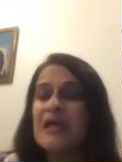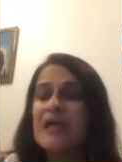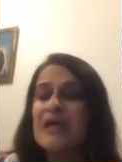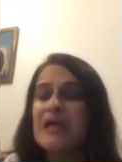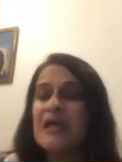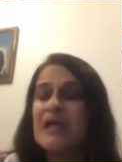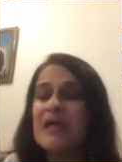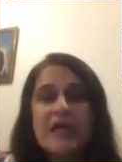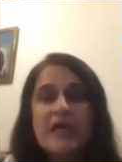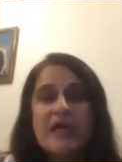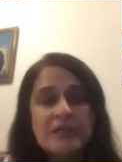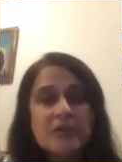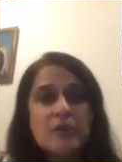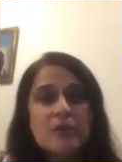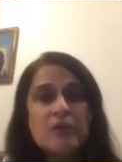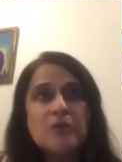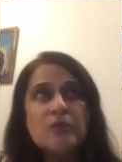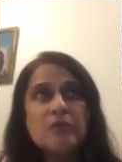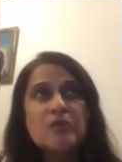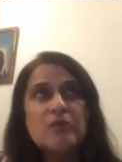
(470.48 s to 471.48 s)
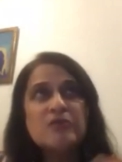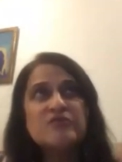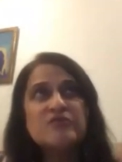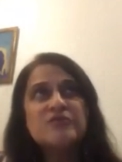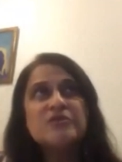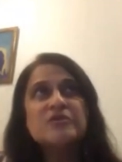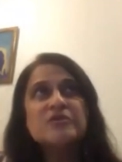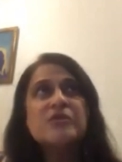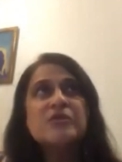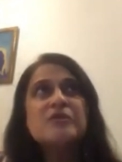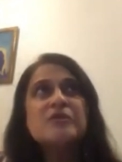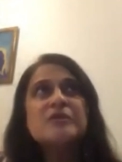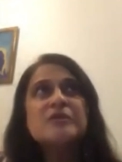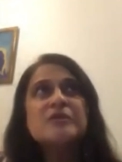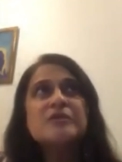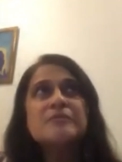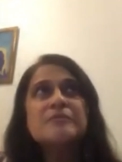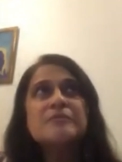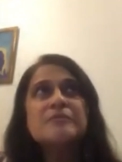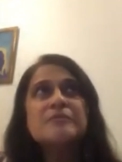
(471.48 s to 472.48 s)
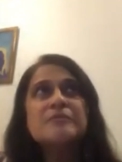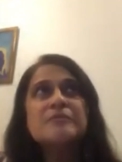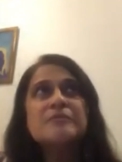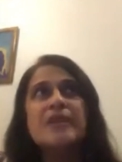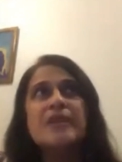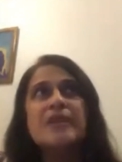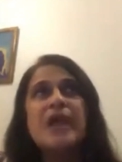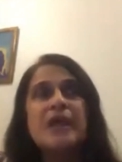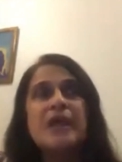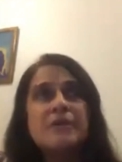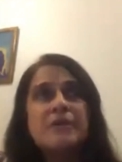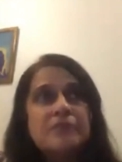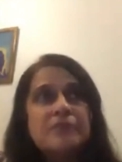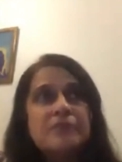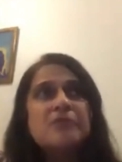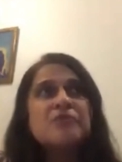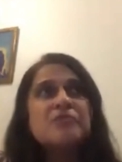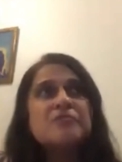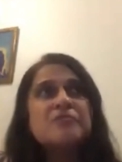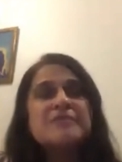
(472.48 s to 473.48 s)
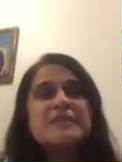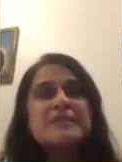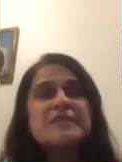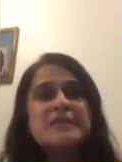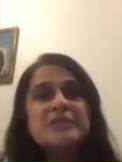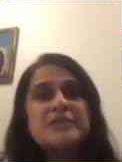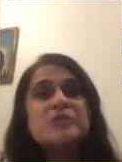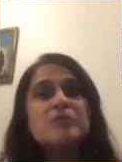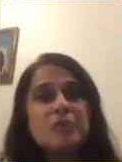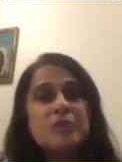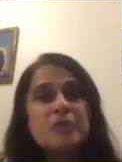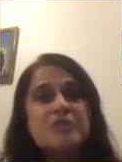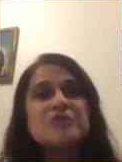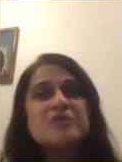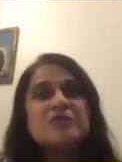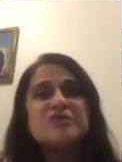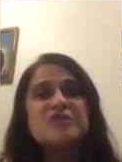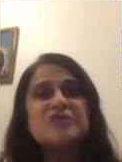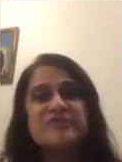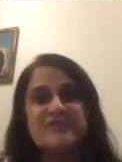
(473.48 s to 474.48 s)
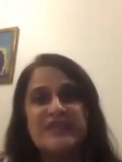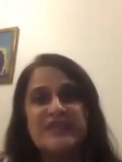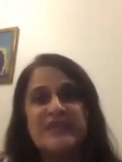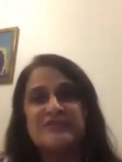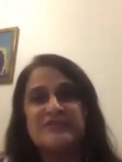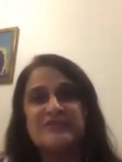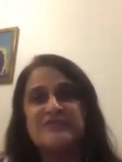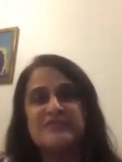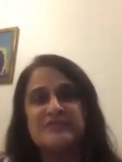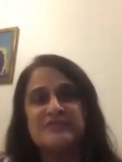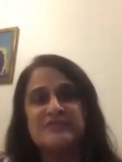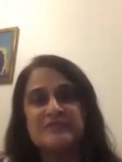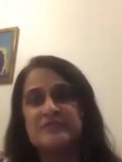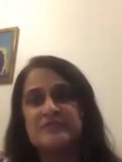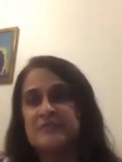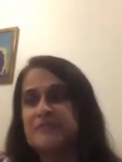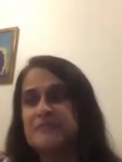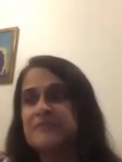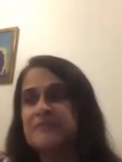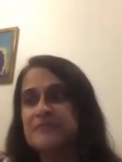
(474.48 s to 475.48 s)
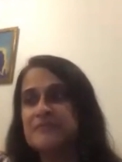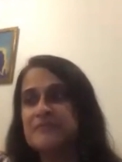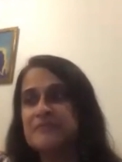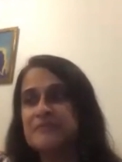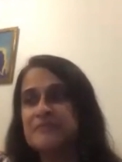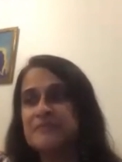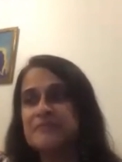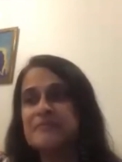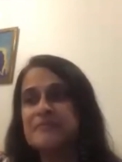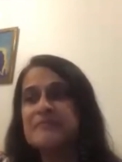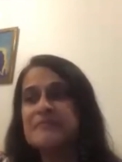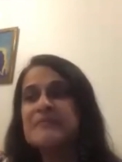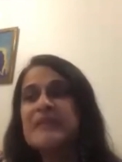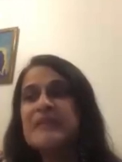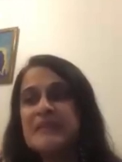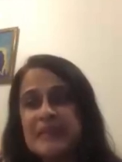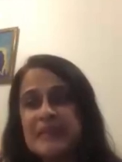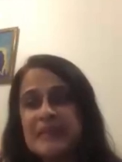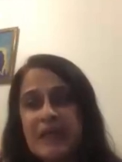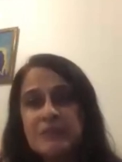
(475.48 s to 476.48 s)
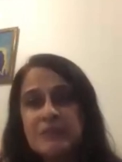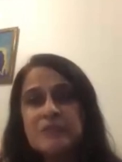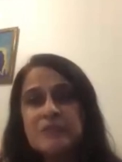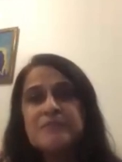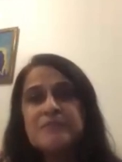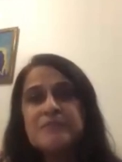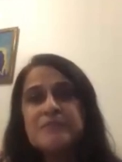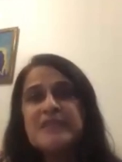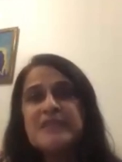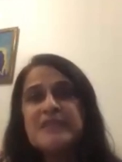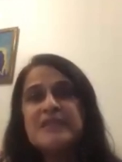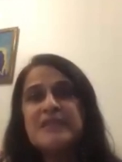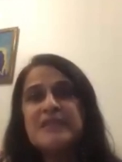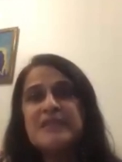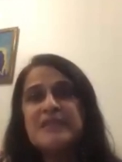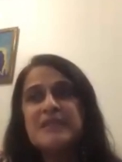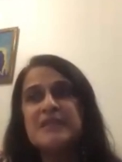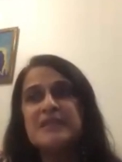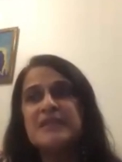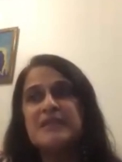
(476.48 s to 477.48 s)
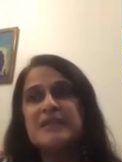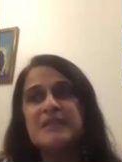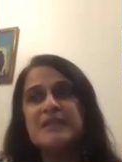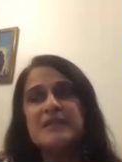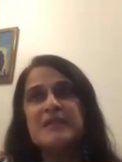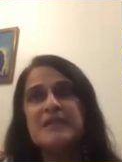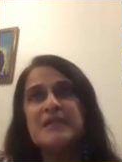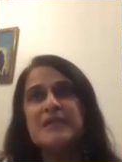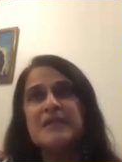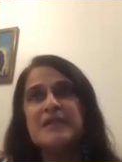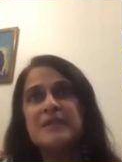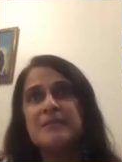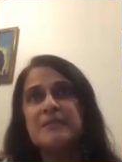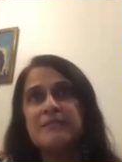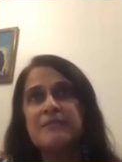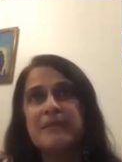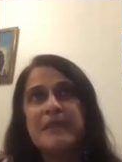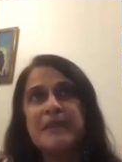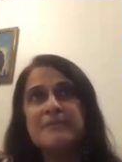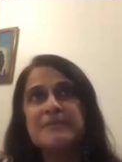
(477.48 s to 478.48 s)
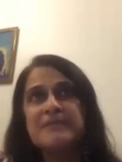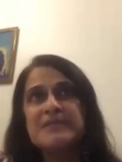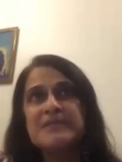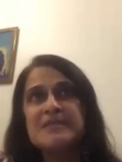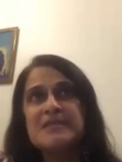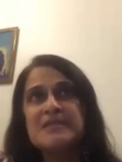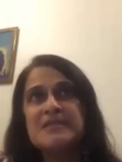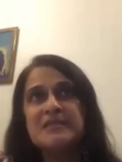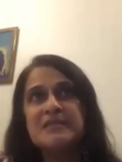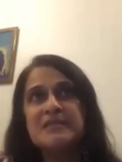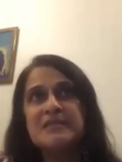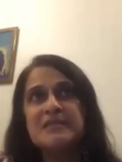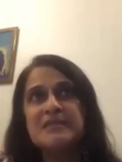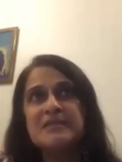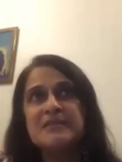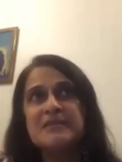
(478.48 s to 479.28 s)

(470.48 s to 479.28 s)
And overall improvement in the quality of life. That would be my personal